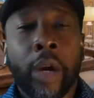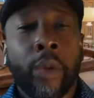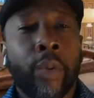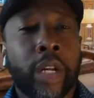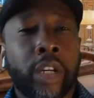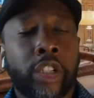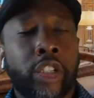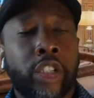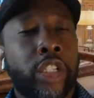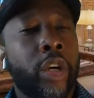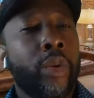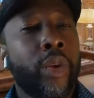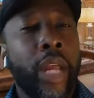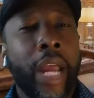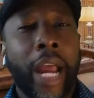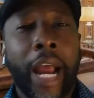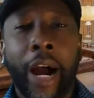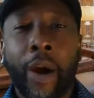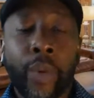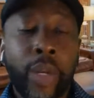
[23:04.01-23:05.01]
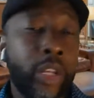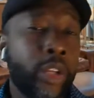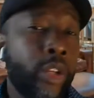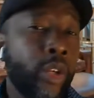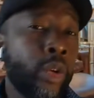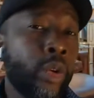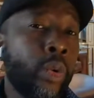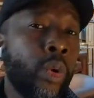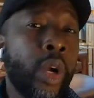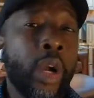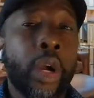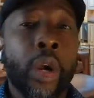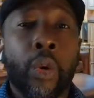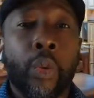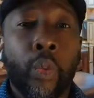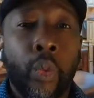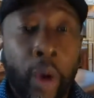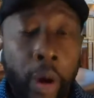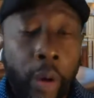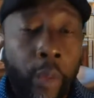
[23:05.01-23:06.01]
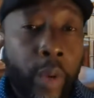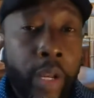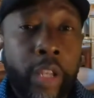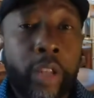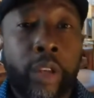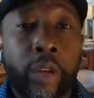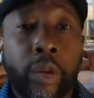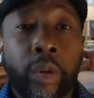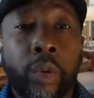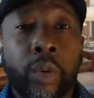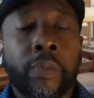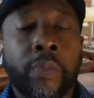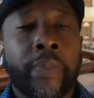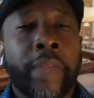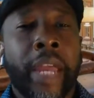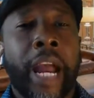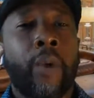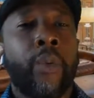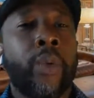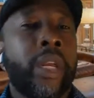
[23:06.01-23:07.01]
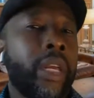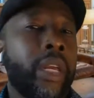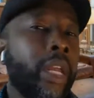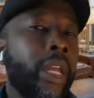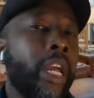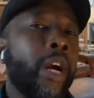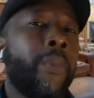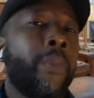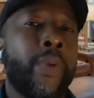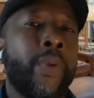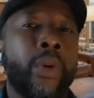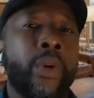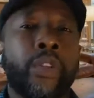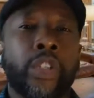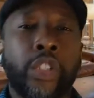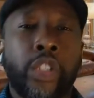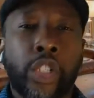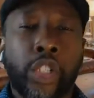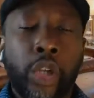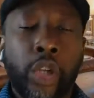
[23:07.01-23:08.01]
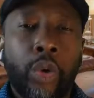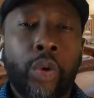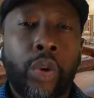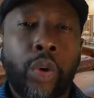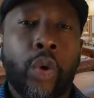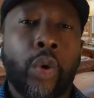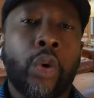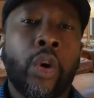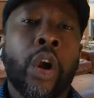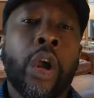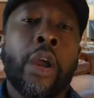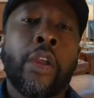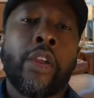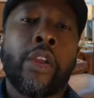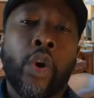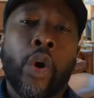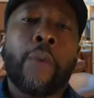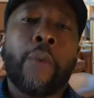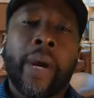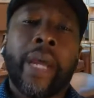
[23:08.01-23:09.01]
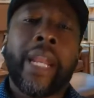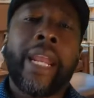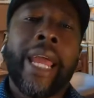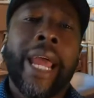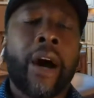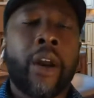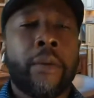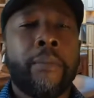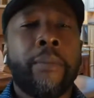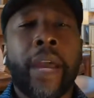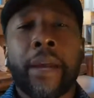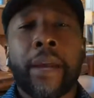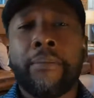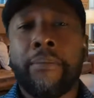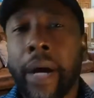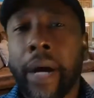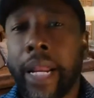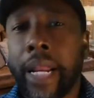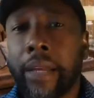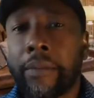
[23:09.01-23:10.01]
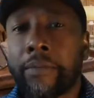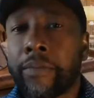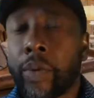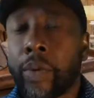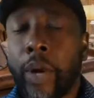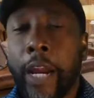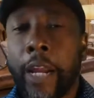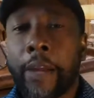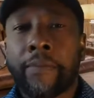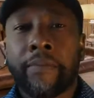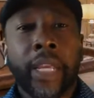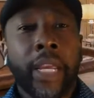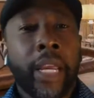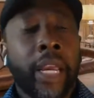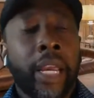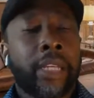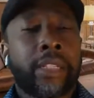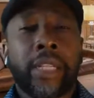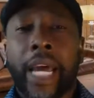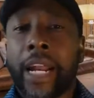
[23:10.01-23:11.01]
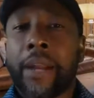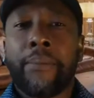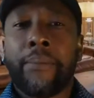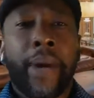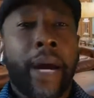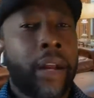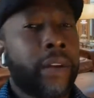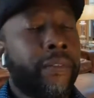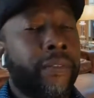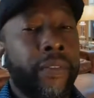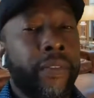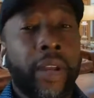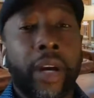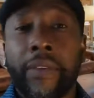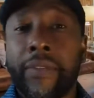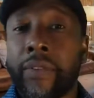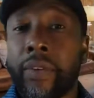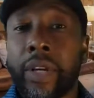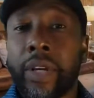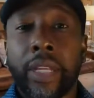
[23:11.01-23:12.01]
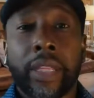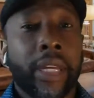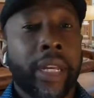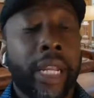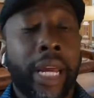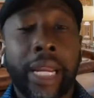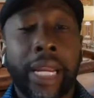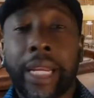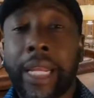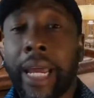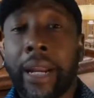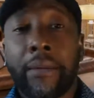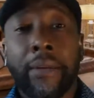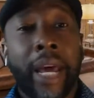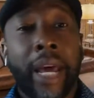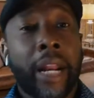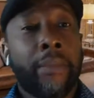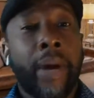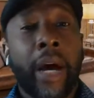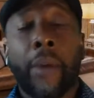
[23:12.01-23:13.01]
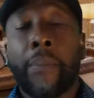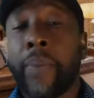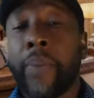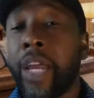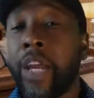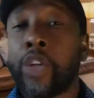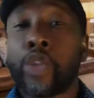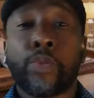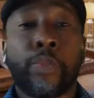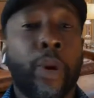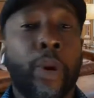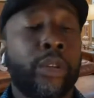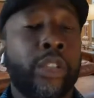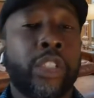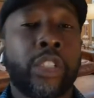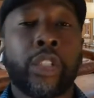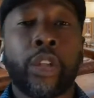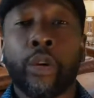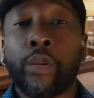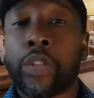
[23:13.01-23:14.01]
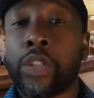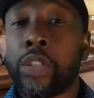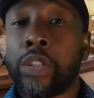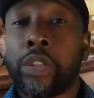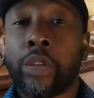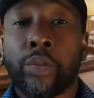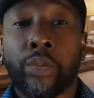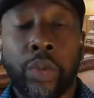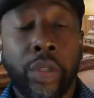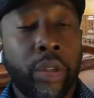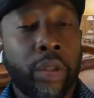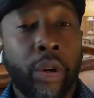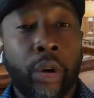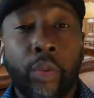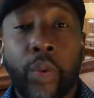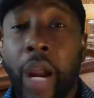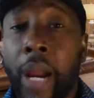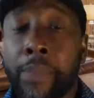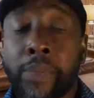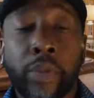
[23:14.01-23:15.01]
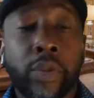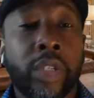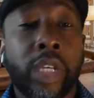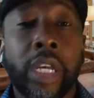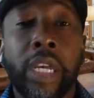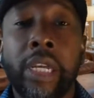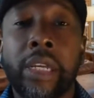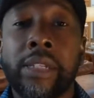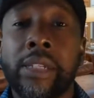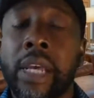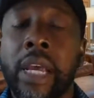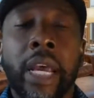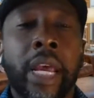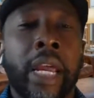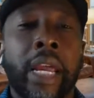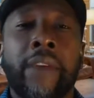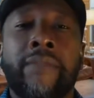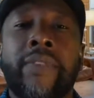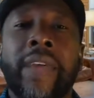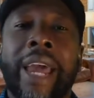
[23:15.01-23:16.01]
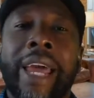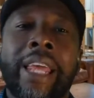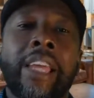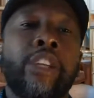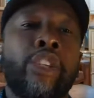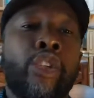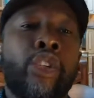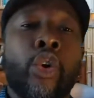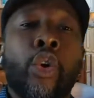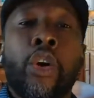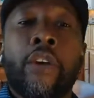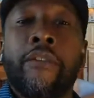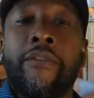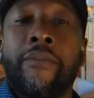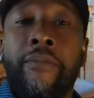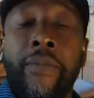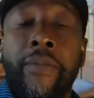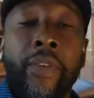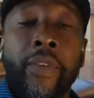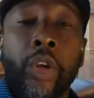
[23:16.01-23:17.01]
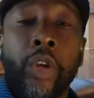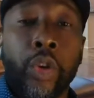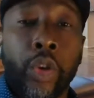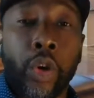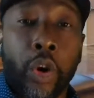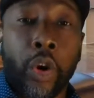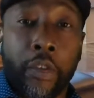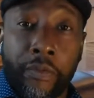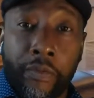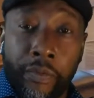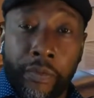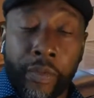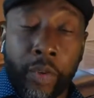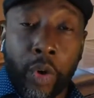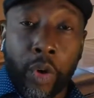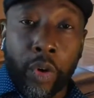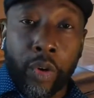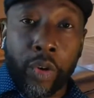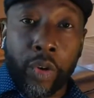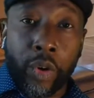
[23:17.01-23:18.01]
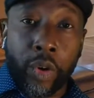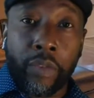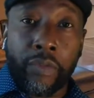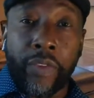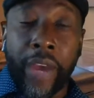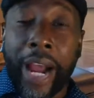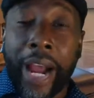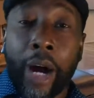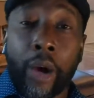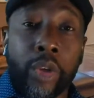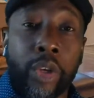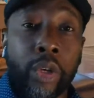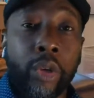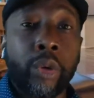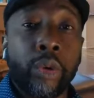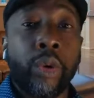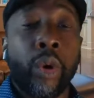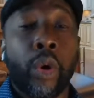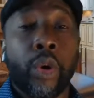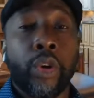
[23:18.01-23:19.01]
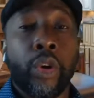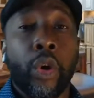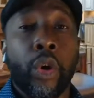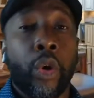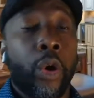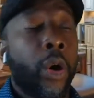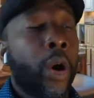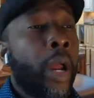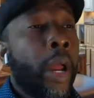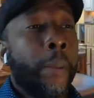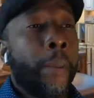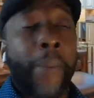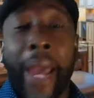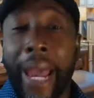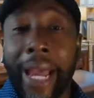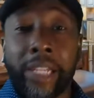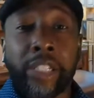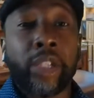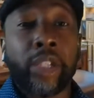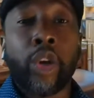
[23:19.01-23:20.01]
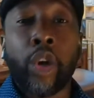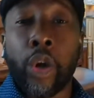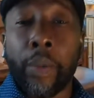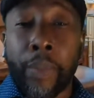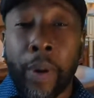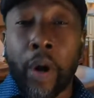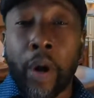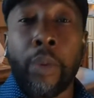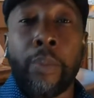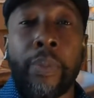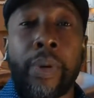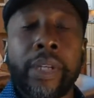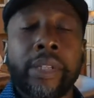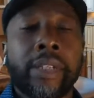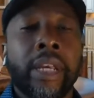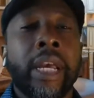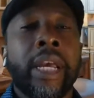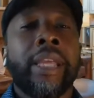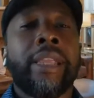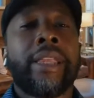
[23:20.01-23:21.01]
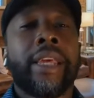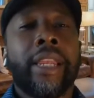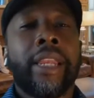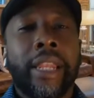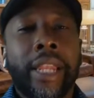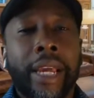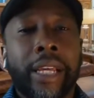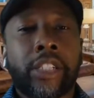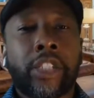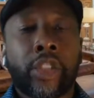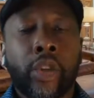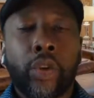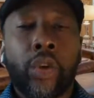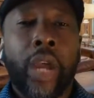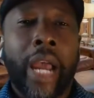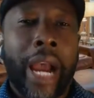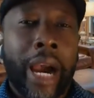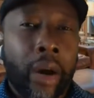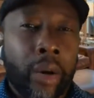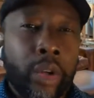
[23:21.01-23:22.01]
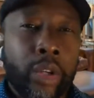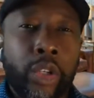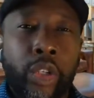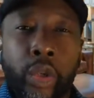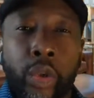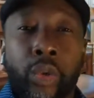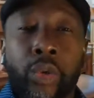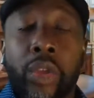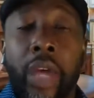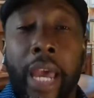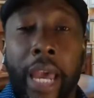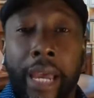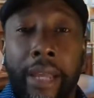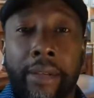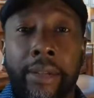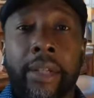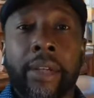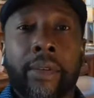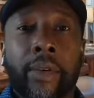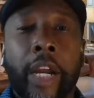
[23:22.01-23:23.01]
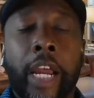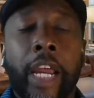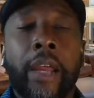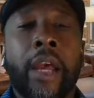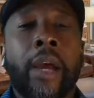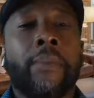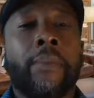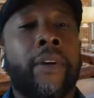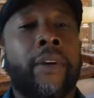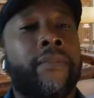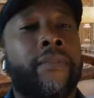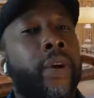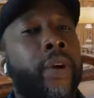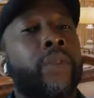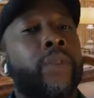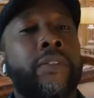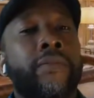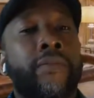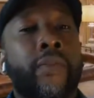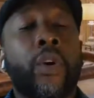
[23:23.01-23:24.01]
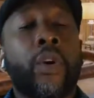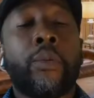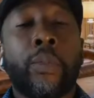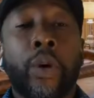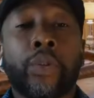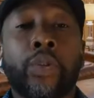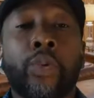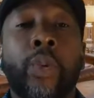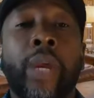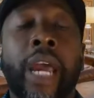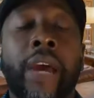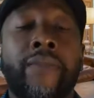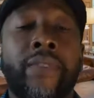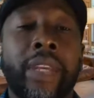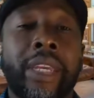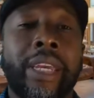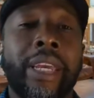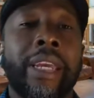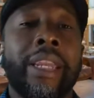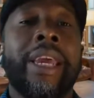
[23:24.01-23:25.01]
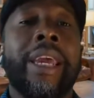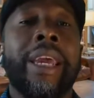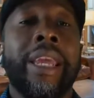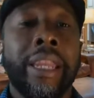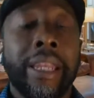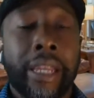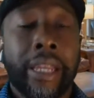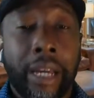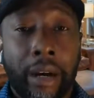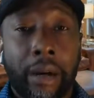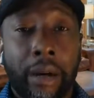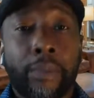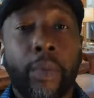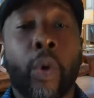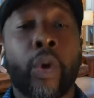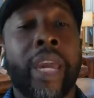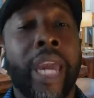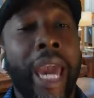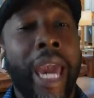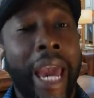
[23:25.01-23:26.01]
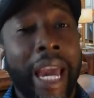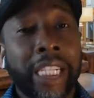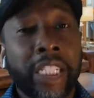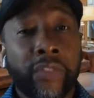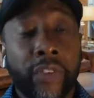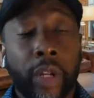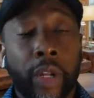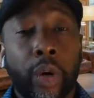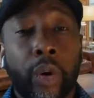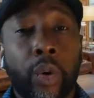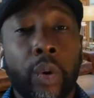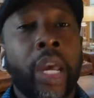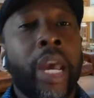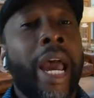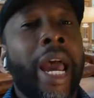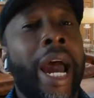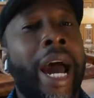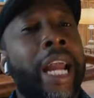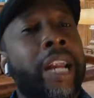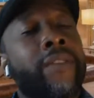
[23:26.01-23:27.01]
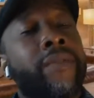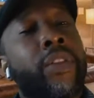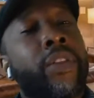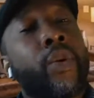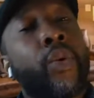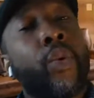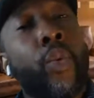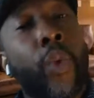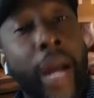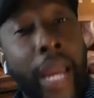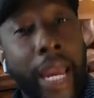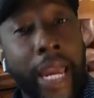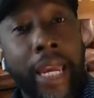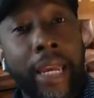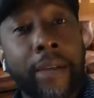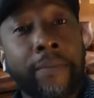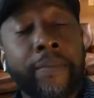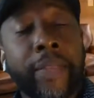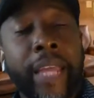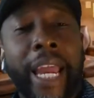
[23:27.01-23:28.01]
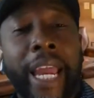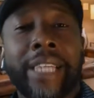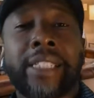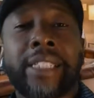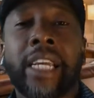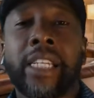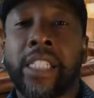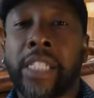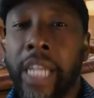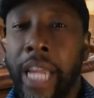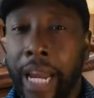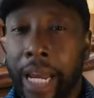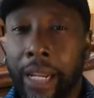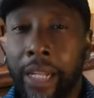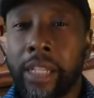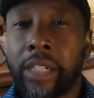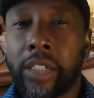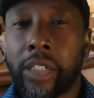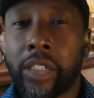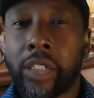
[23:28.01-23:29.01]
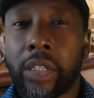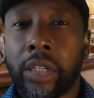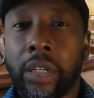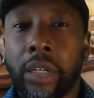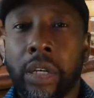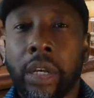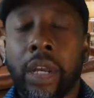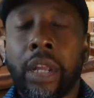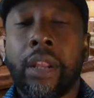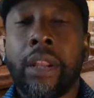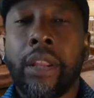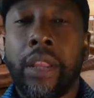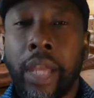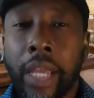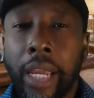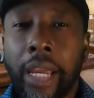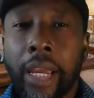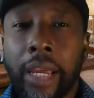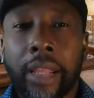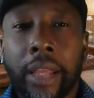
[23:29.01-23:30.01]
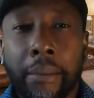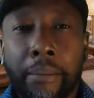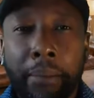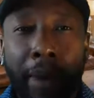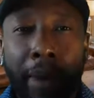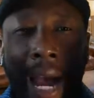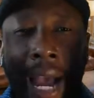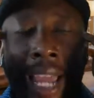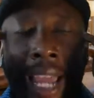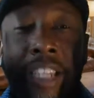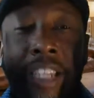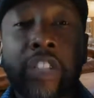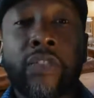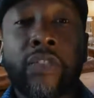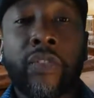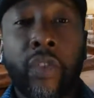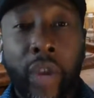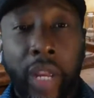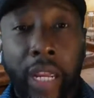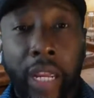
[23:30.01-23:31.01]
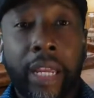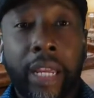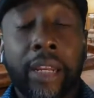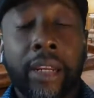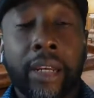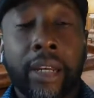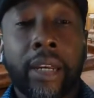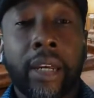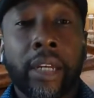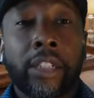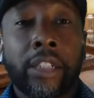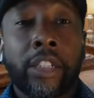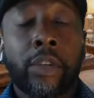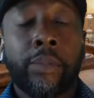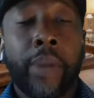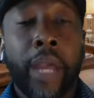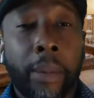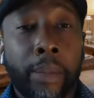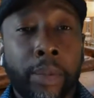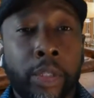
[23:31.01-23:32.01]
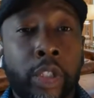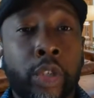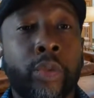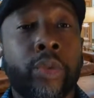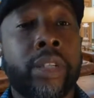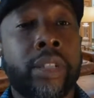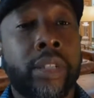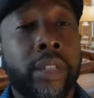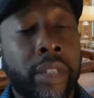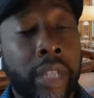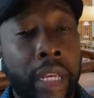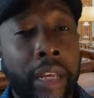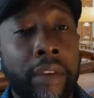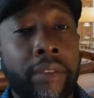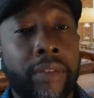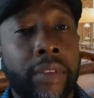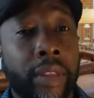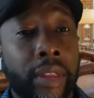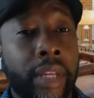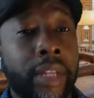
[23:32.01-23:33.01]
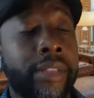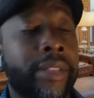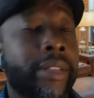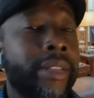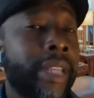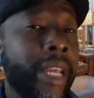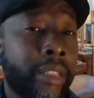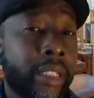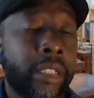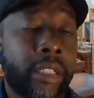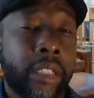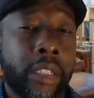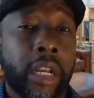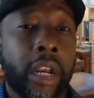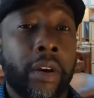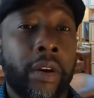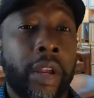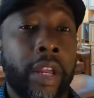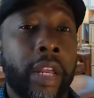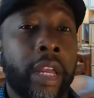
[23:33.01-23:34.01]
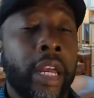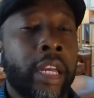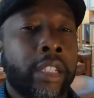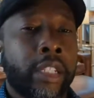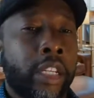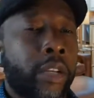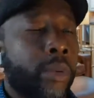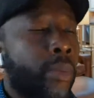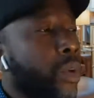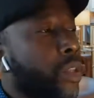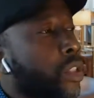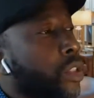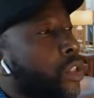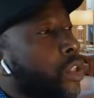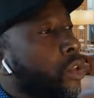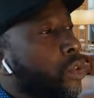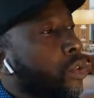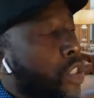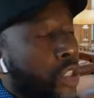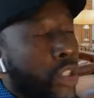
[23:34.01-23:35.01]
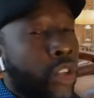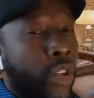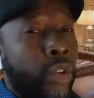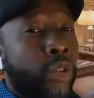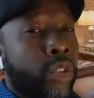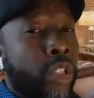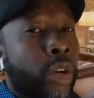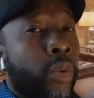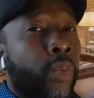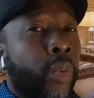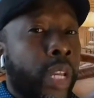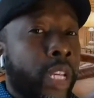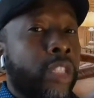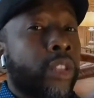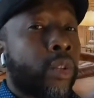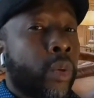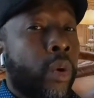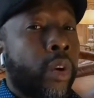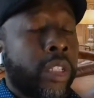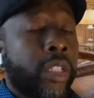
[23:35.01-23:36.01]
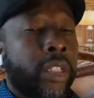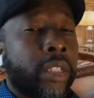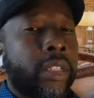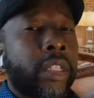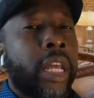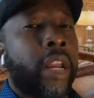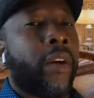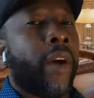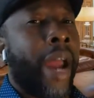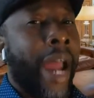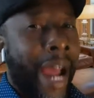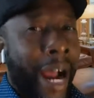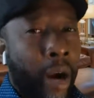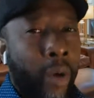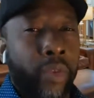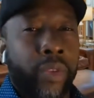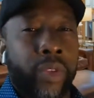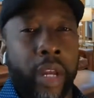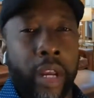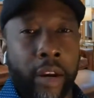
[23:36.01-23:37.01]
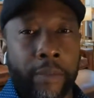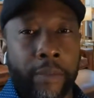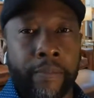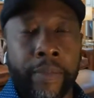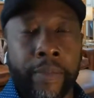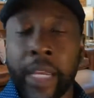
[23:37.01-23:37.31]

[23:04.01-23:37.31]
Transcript: We can show you how we do what we do, how we can help you to show your money how to make money, right? It's not about a fluff or anything like that. Not about pills, potions, lotions, or wraps or teas. If that is your your value or your passion, your purpose, then let's show you how to do that. Okay, but first and foremost, we have to get income or cash flow out of the way as a challenge. Then the mind is freed to be able to receive the things necessary to use the resources that are out there.